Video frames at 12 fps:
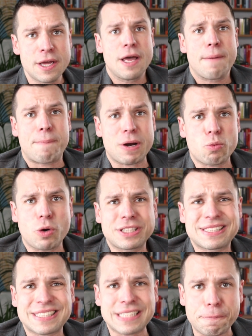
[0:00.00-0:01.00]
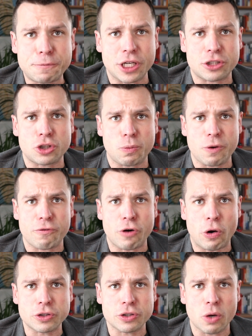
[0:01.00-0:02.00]
But what subject should we
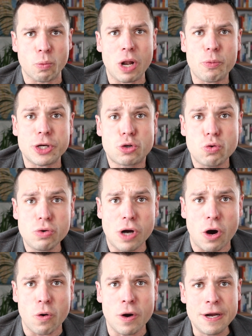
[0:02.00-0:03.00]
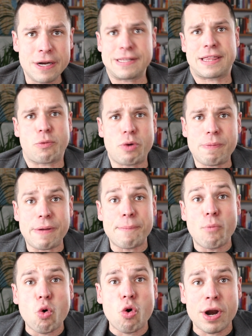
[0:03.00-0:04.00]
focus on? Well, we do know that there will be
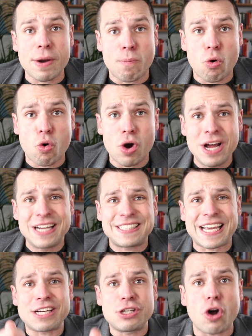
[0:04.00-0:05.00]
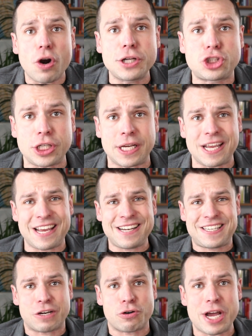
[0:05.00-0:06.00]
more and more technology
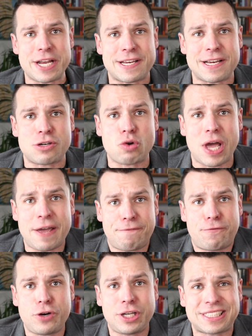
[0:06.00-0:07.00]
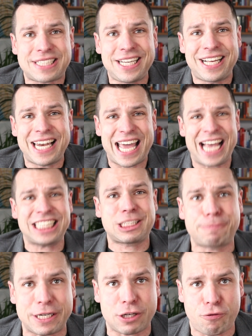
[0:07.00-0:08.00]
integrated into every single
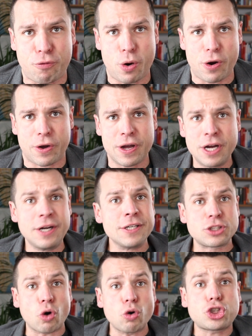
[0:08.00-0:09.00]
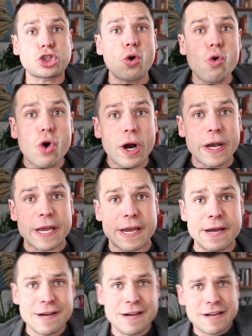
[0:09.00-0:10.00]
aspect of work. So surely
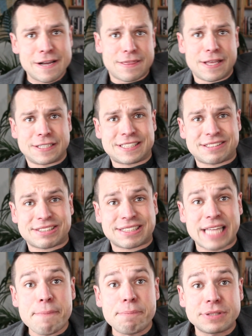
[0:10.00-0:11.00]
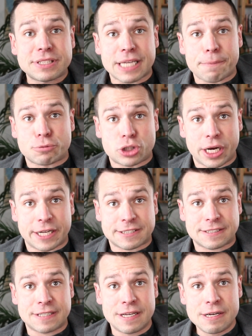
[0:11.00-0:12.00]
the STEM
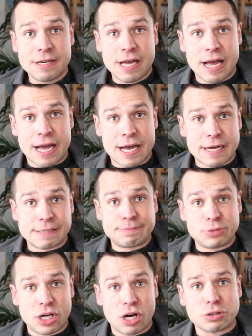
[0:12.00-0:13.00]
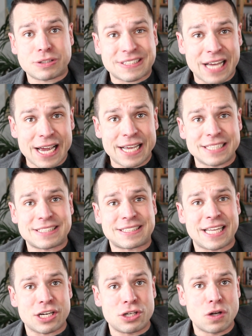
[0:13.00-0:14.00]
subjects, science,
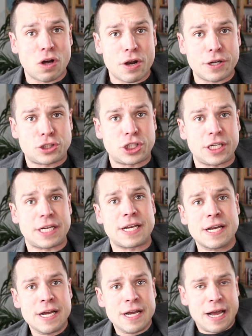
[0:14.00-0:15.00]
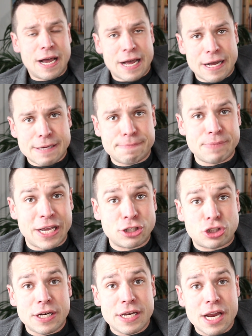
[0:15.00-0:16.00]
technology,
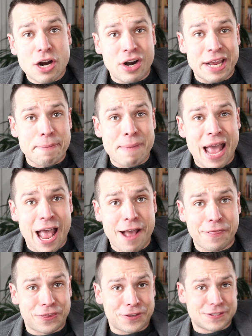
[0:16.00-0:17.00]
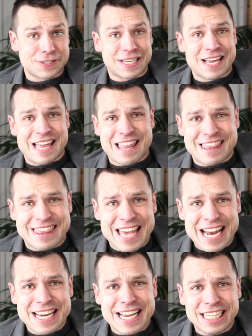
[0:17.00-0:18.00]
engineering, maths,
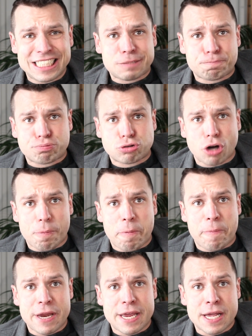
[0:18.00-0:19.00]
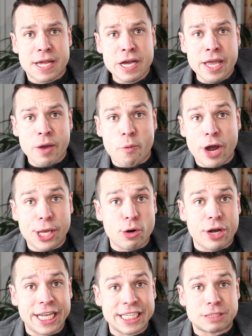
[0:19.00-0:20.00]
that is probably where your
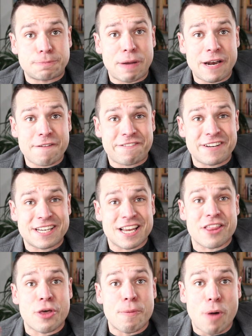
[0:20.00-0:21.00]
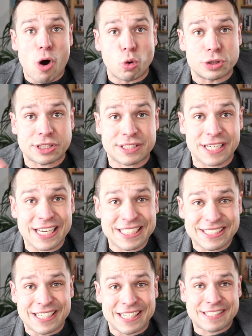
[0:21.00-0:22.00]
kids benefit the most,
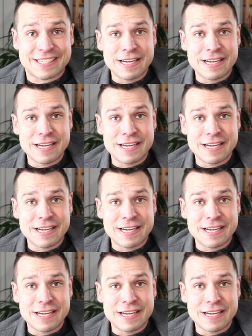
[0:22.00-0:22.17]
isn't it?